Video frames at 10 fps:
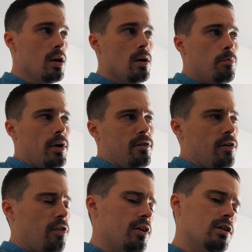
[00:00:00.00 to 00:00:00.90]
But if
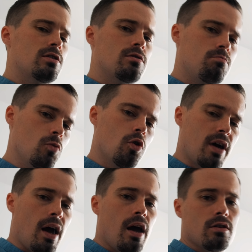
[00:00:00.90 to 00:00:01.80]
I think it's
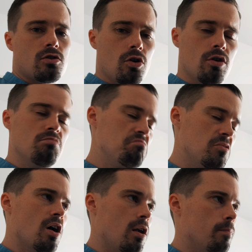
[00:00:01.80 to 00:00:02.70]
okay, it's good,
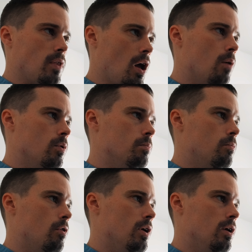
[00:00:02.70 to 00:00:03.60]
then I will
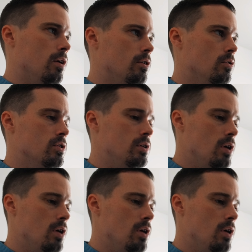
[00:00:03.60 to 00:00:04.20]
probably use it.